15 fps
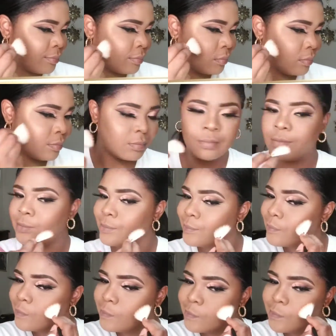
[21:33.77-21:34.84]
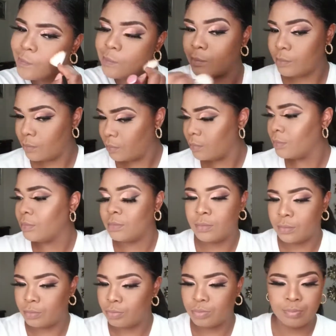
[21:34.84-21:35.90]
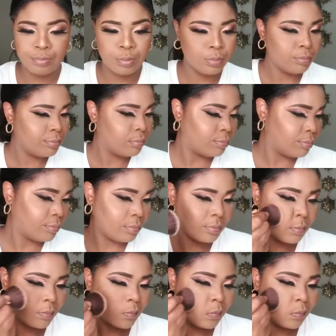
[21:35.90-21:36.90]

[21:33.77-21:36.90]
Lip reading: or your face powder and just kind of